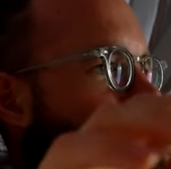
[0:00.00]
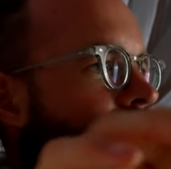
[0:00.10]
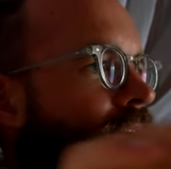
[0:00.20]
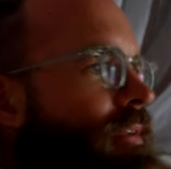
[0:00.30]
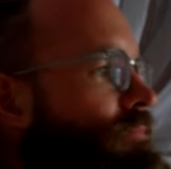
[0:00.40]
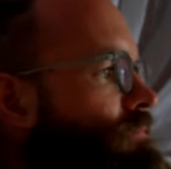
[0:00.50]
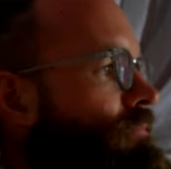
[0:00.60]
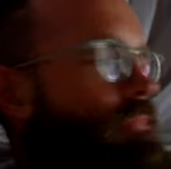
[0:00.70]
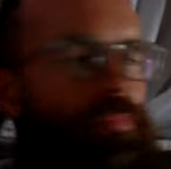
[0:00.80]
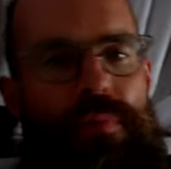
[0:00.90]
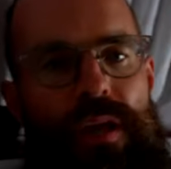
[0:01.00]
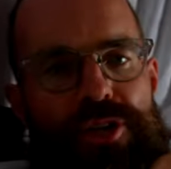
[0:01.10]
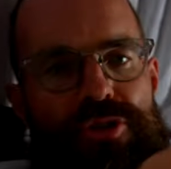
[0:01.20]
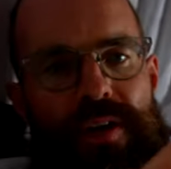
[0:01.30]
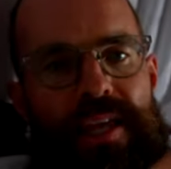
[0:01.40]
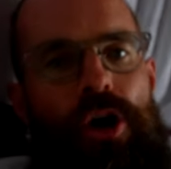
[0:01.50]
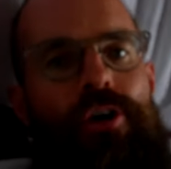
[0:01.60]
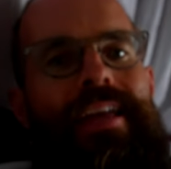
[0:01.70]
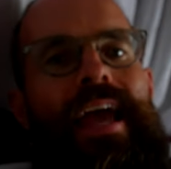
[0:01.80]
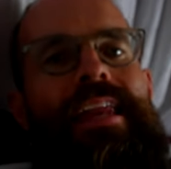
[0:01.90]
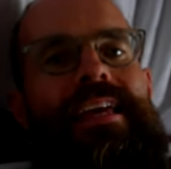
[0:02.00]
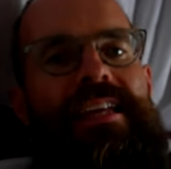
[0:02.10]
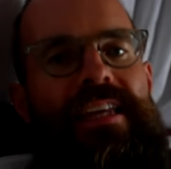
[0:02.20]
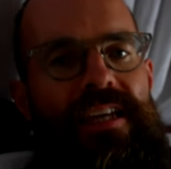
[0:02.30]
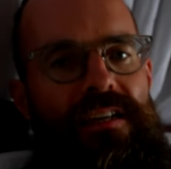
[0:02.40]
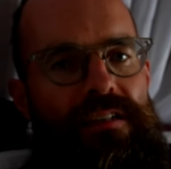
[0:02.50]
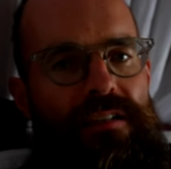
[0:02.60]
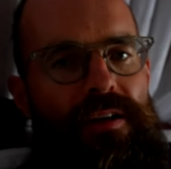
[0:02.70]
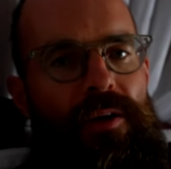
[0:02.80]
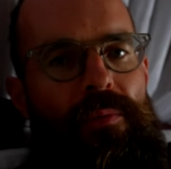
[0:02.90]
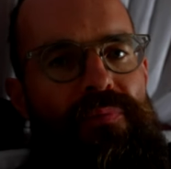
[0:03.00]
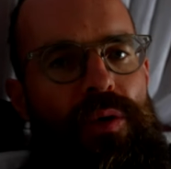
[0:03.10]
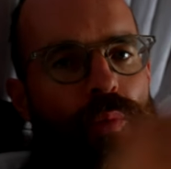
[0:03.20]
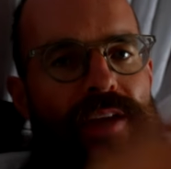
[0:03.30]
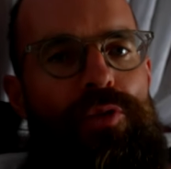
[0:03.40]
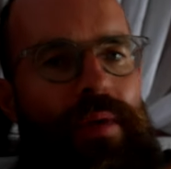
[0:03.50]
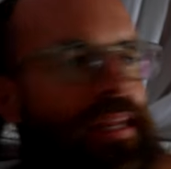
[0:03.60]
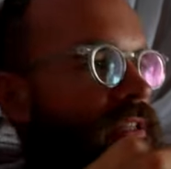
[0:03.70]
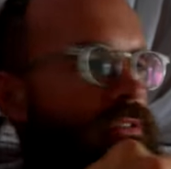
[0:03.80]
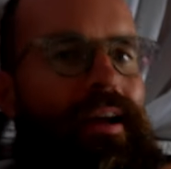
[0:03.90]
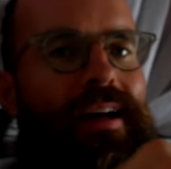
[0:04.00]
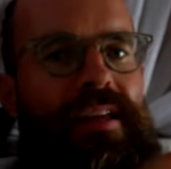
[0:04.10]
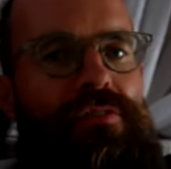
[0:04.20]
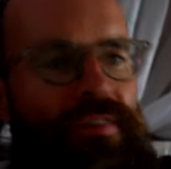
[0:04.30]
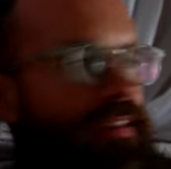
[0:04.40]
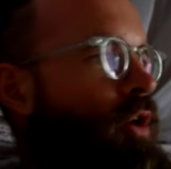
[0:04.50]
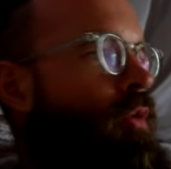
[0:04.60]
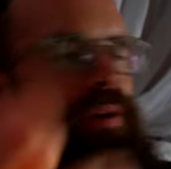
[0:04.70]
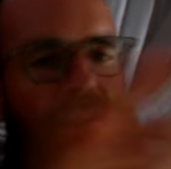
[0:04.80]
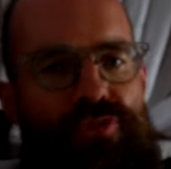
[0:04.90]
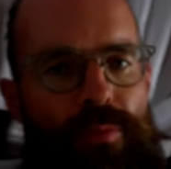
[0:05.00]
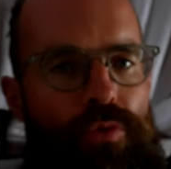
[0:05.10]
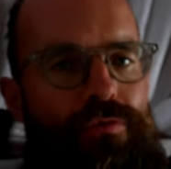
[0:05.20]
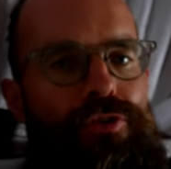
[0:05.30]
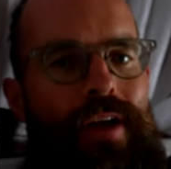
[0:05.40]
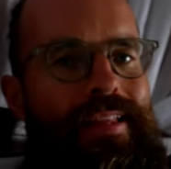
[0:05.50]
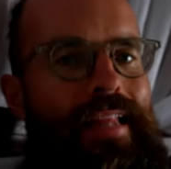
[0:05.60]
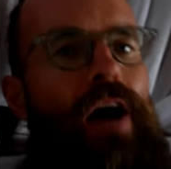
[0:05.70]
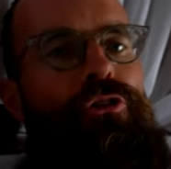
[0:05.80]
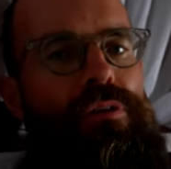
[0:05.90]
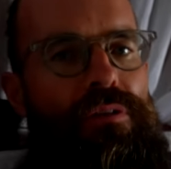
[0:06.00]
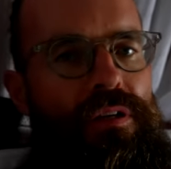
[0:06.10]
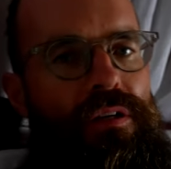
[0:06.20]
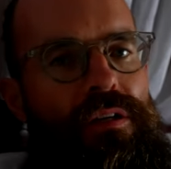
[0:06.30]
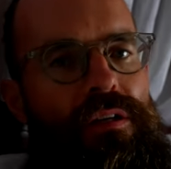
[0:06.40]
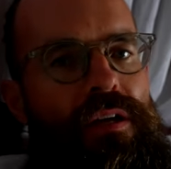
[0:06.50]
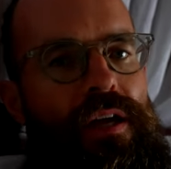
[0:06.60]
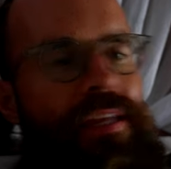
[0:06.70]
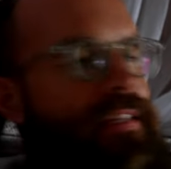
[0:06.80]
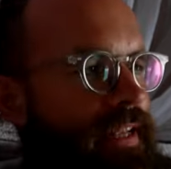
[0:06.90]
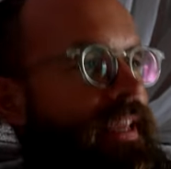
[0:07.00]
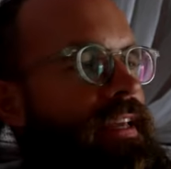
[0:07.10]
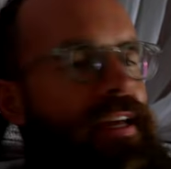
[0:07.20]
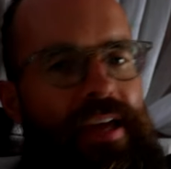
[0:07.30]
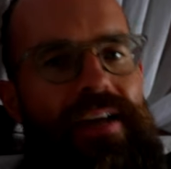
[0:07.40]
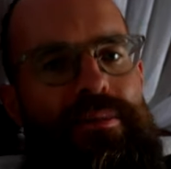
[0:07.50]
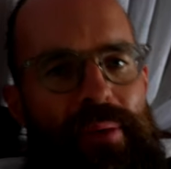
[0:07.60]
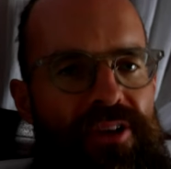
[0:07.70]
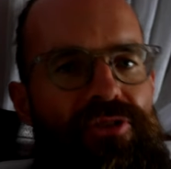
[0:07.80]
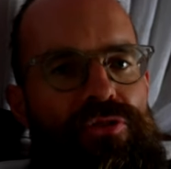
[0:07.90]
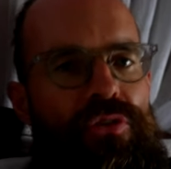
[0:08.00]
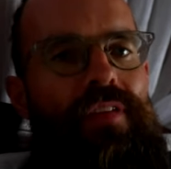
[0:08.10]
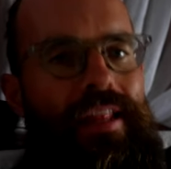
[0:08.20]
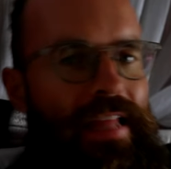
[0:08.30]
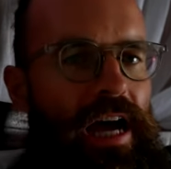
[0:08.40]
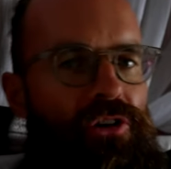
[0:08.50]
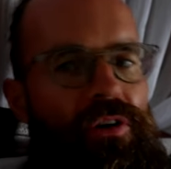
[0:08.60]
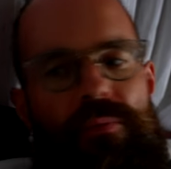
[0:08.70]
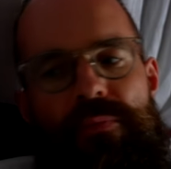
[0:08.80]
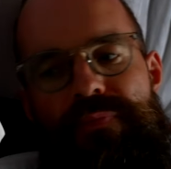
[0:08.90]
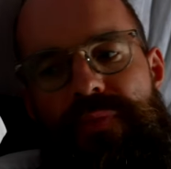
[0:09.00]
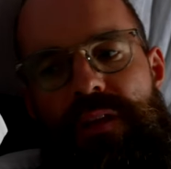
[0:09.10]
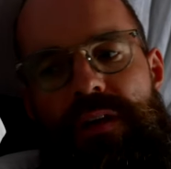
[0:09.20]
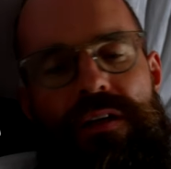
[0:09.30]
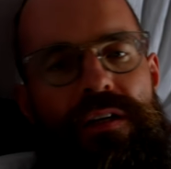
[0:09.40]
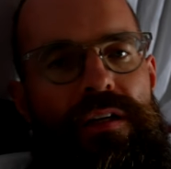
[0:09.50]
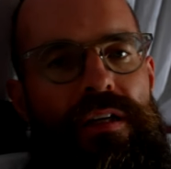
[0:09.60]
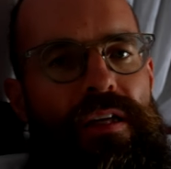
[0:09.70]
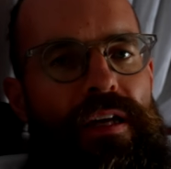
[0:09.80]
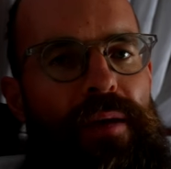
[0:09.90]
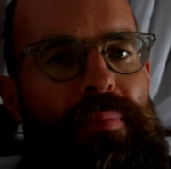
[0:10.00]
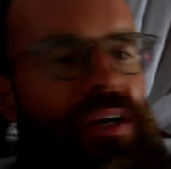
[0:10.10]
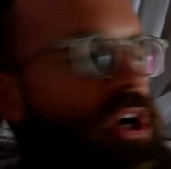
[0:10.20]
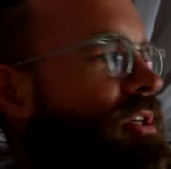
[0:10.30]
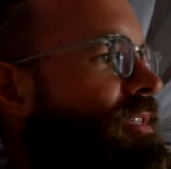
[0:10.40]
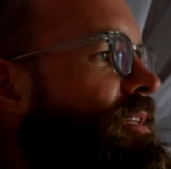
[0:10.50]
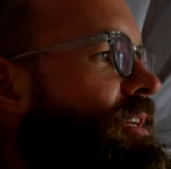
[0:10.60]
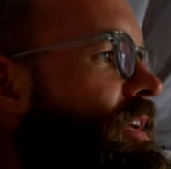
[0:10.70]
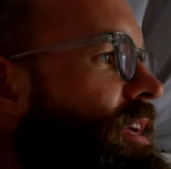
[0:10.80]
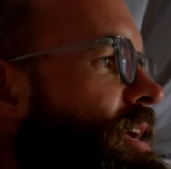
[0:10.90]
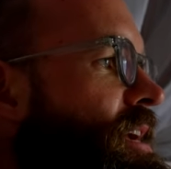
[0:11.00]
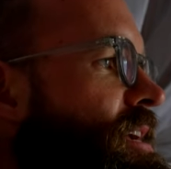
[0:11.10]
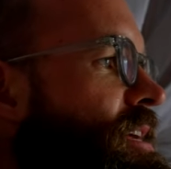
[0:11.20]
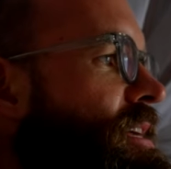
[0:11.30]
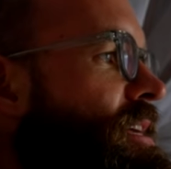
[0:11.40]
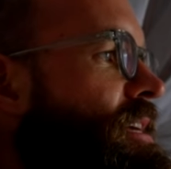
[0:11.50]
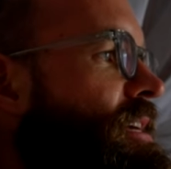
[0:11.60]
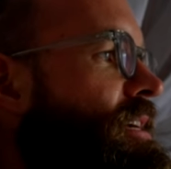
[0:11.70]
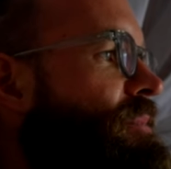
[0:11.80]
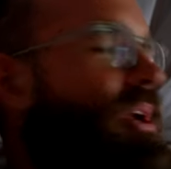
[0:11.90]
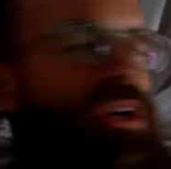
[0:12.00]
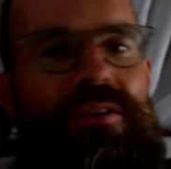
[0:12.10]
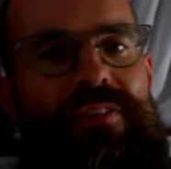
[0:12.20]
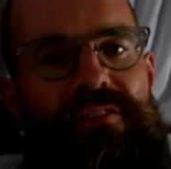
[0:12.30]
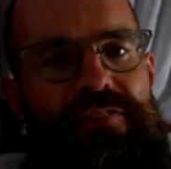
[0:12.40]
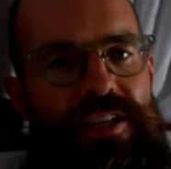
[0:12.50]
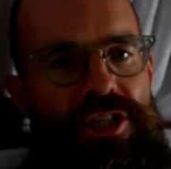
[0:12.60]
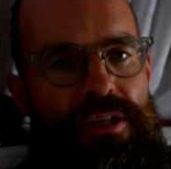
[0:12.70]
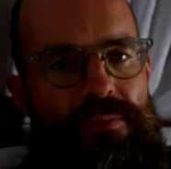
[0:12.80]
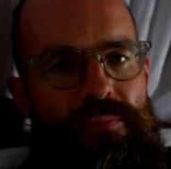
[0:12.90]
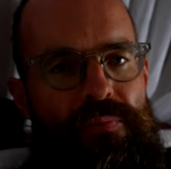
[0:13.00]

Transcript: like naturally, organically? Why do we need to cut everything open and remove it right now? And he said, yeah, it's better to do that now because of the infection.